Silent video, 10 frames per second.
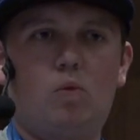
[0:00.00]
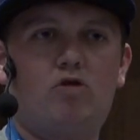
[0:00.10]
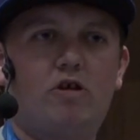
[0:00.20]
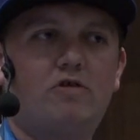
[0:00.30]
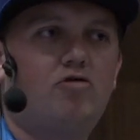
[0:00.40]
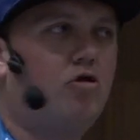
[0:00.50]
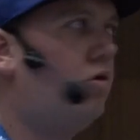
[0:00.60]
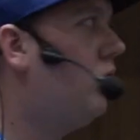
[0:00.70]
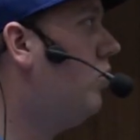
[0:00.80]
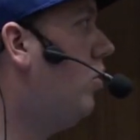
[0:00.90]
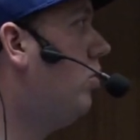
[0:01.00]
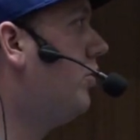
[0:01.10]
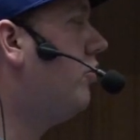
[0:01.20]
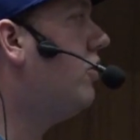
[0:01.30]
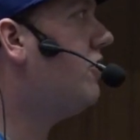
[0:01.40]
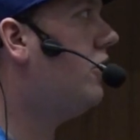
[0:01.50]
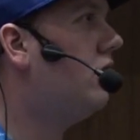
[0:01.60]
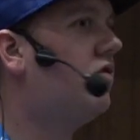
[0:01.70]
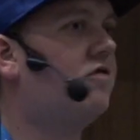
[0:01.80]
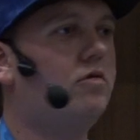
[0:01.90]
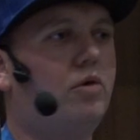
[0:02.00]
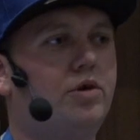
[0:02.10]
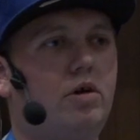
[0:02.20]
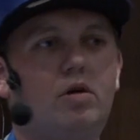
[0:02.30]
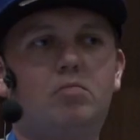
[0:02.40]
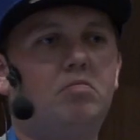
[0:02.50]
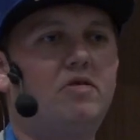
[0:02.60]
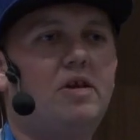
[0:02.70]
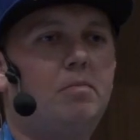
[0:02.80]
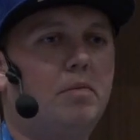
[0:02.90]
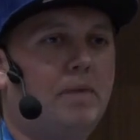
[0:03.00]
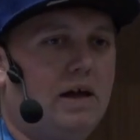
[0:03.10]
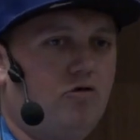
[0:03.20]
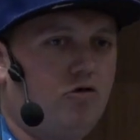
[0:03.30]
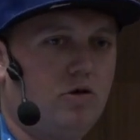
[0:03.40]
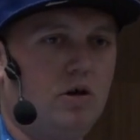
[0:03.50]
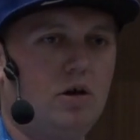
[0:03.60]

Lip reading: we just show all the results on a simple page.